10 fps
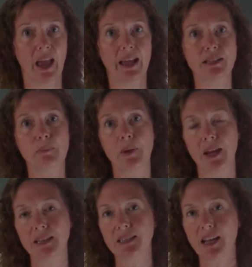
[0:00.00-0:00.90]
and to
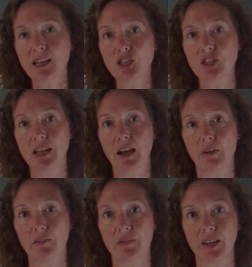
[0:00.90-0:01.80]
pay attention to how
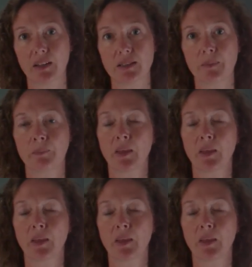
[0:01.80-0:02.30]
it feels.